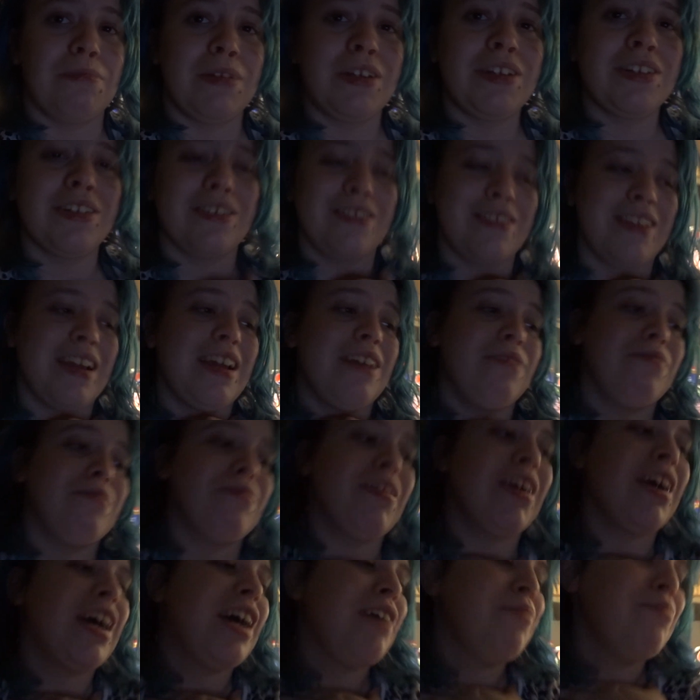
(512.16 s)
because
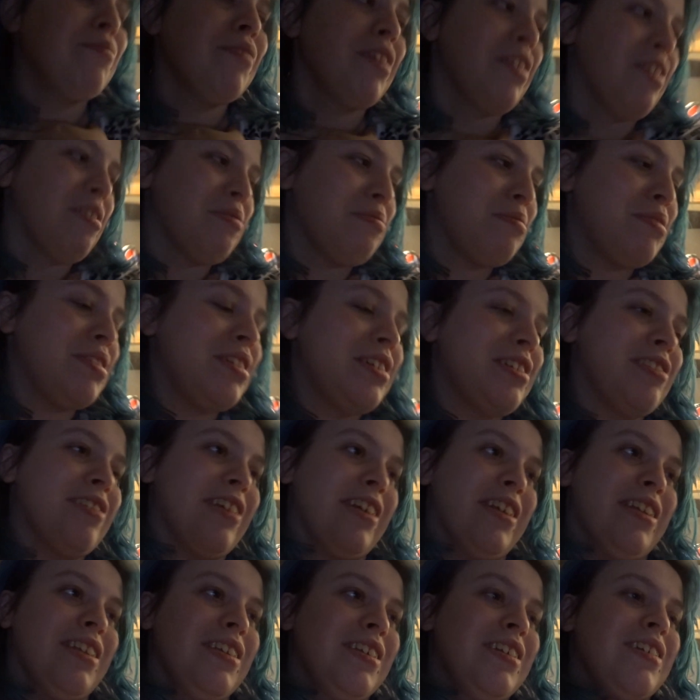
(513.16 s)
I'm not a
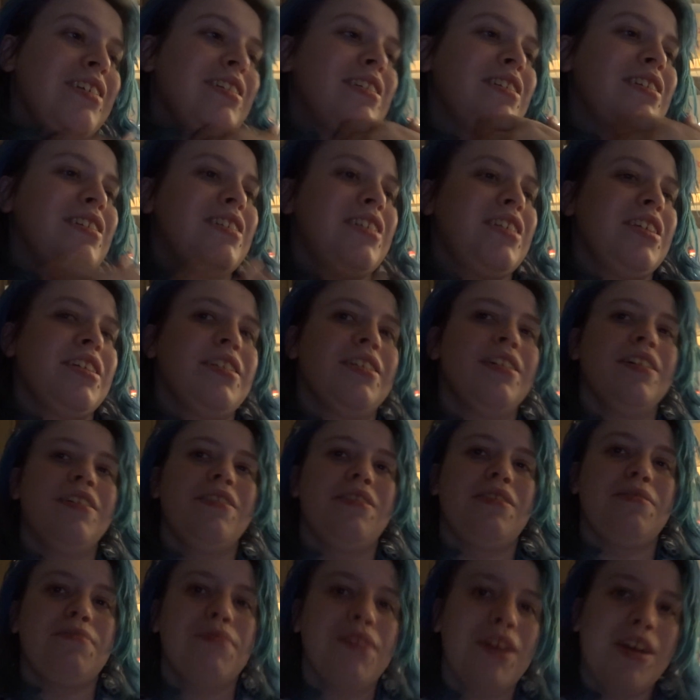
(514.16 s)
person. You know,
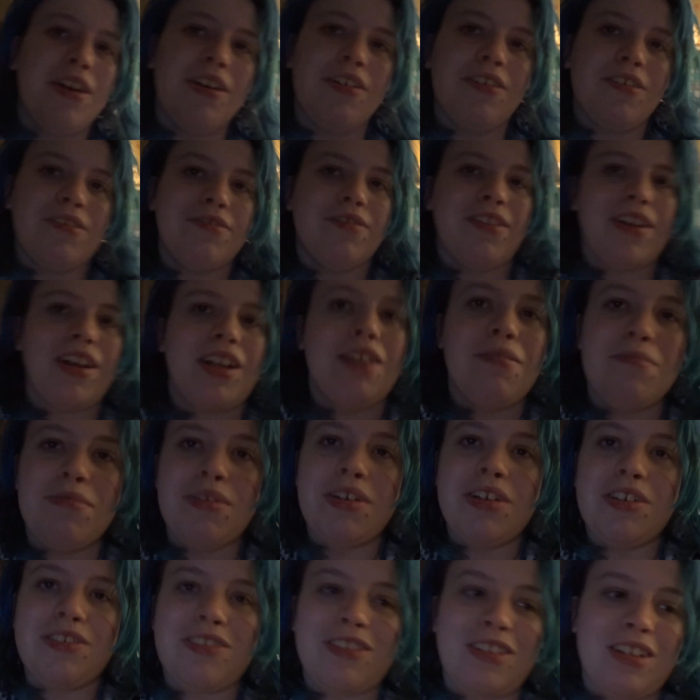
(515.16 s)
I'm not a violent
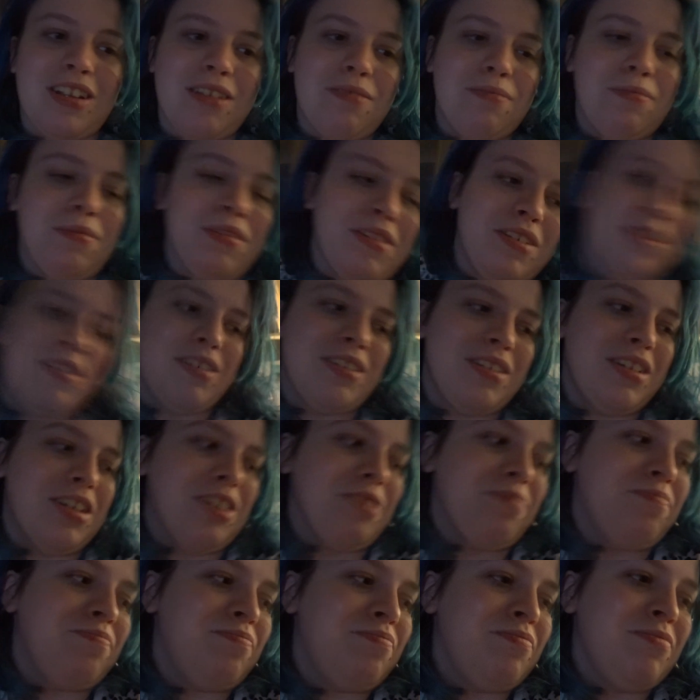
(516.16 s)
person. I'm not
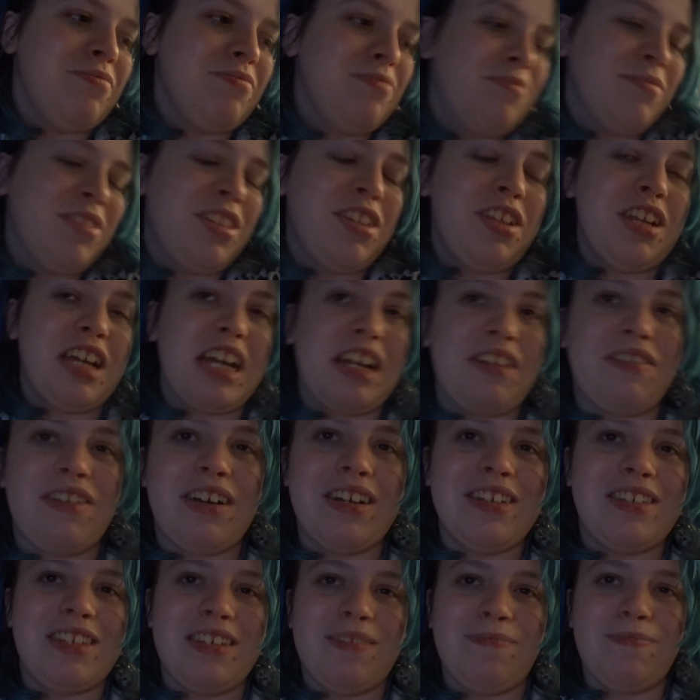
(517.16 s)
a
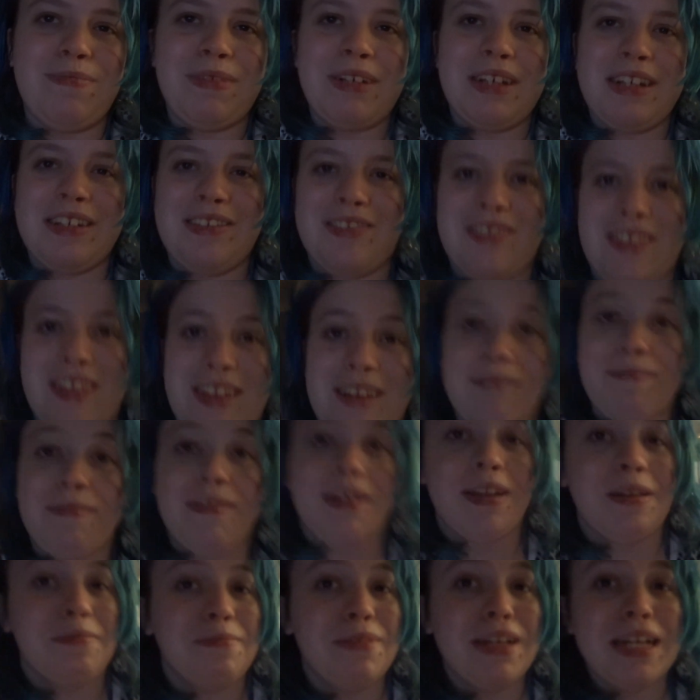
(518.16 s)
aggressive person. I'm
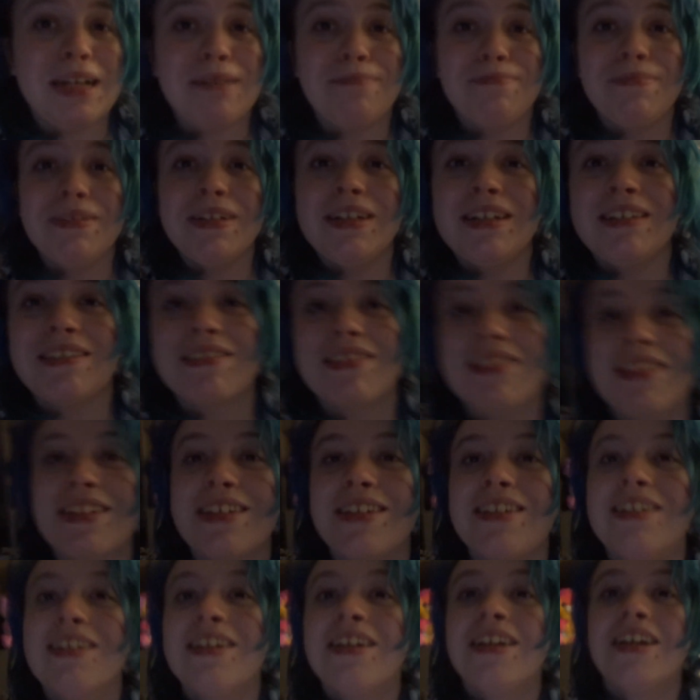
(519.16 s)
not a big
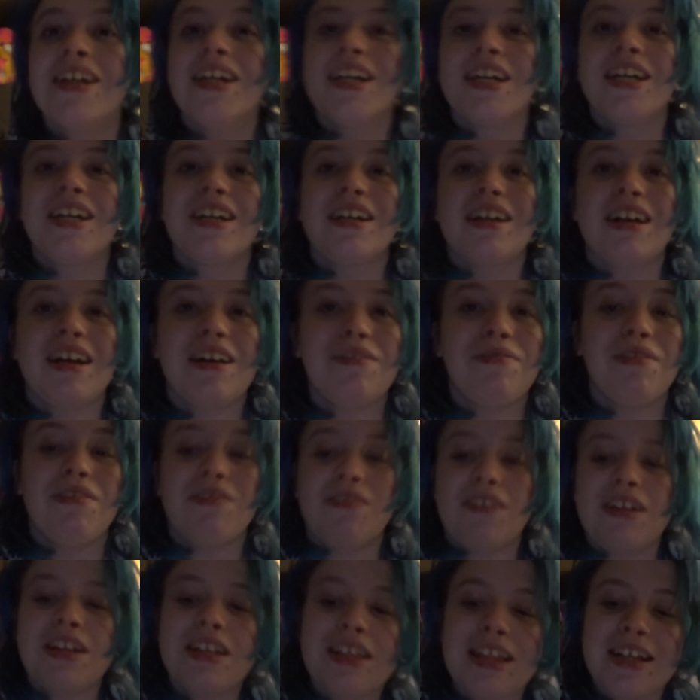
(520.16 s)
person. I'm
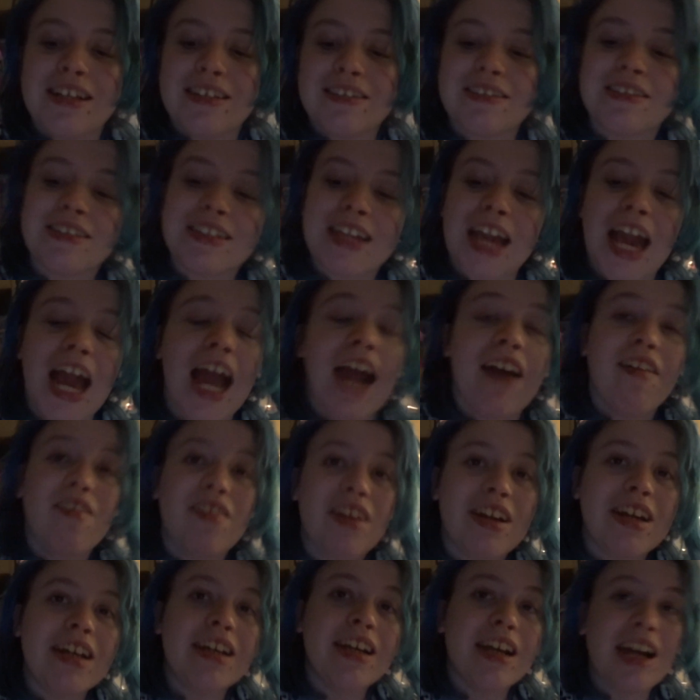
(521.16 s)
not really that
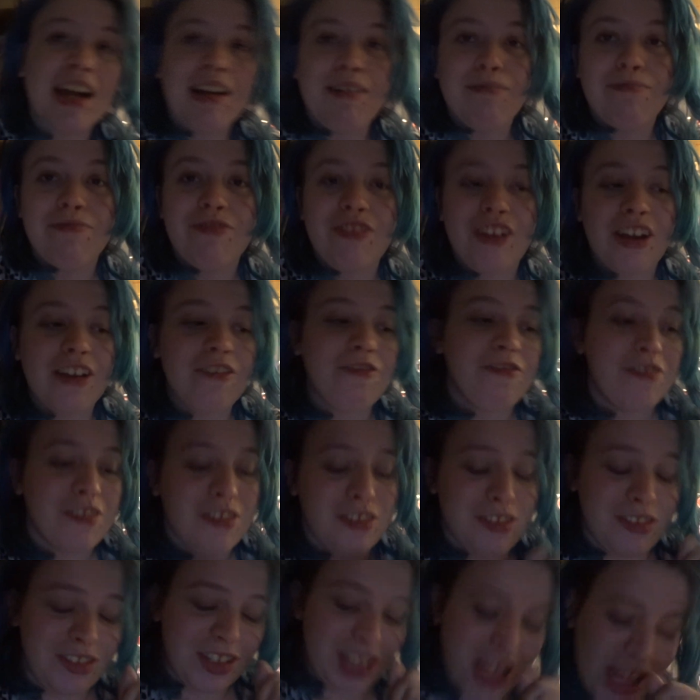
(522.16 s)
scary. I'm
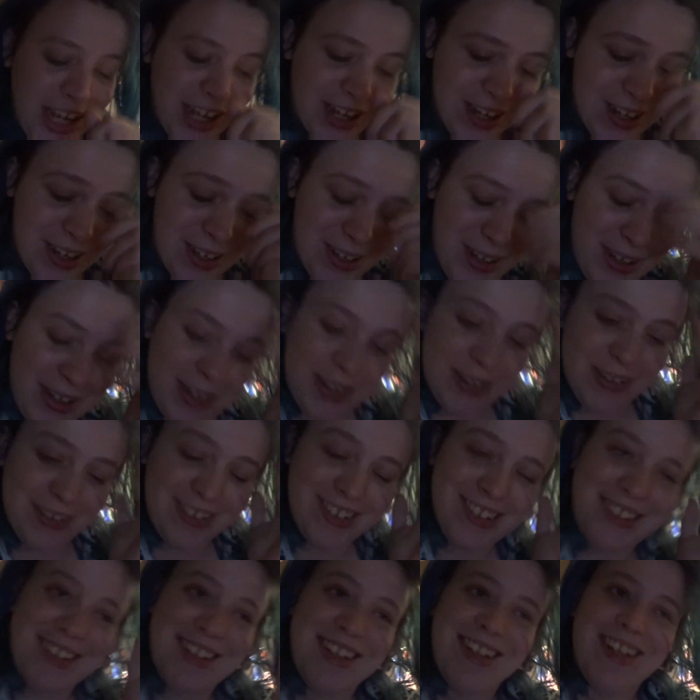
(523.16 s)
5'2"
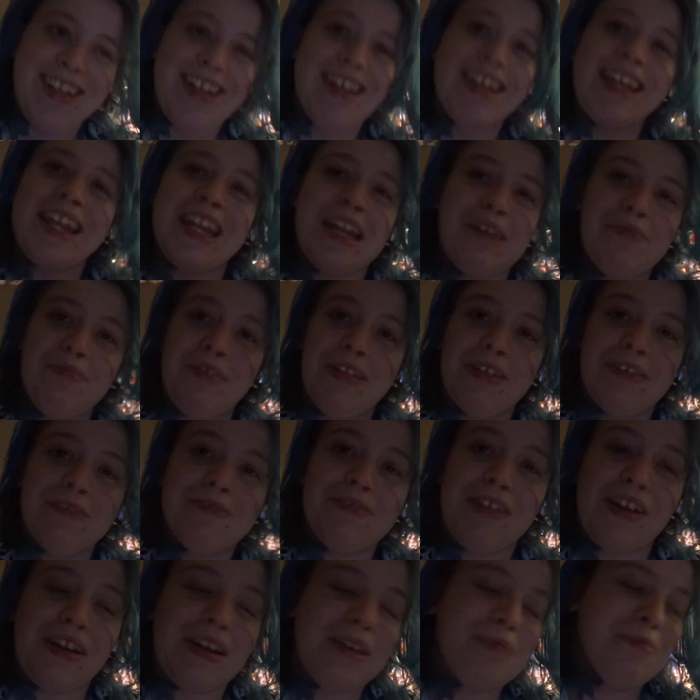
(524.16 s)
and I'm not
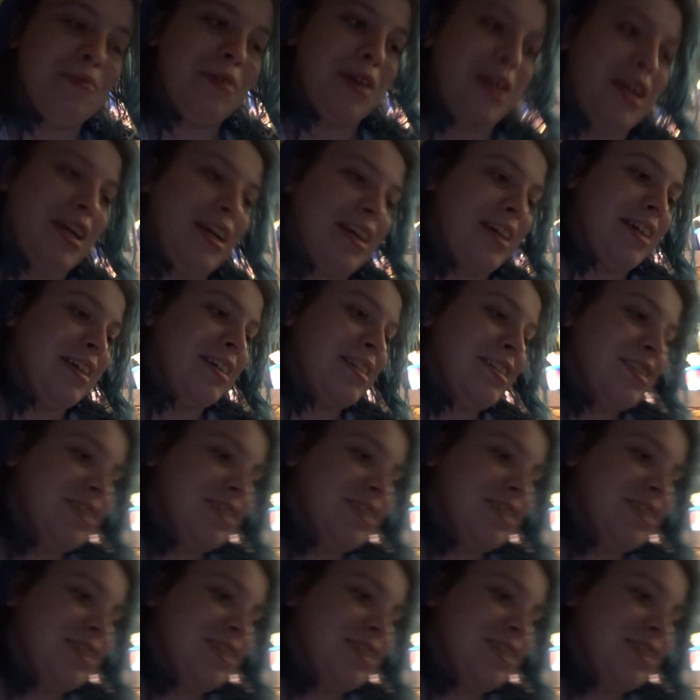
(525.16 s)
very big.